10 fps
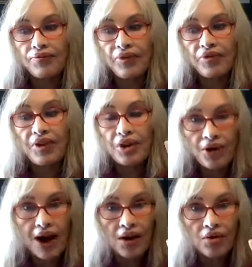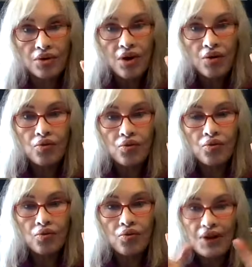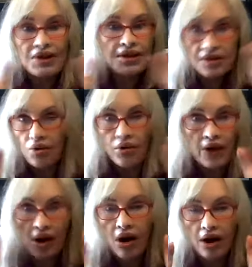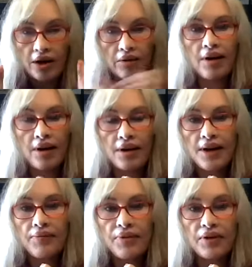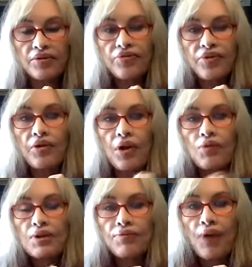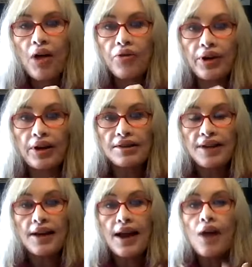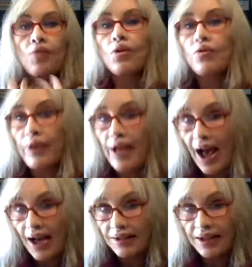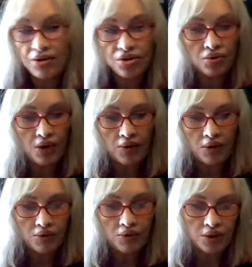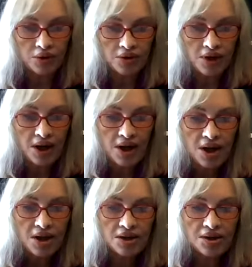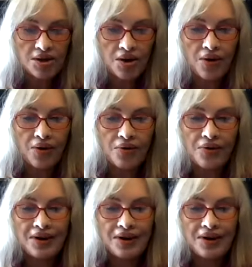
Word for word: figure out what's going on and help us figure out what's bothering us and how we're reacting to our world. So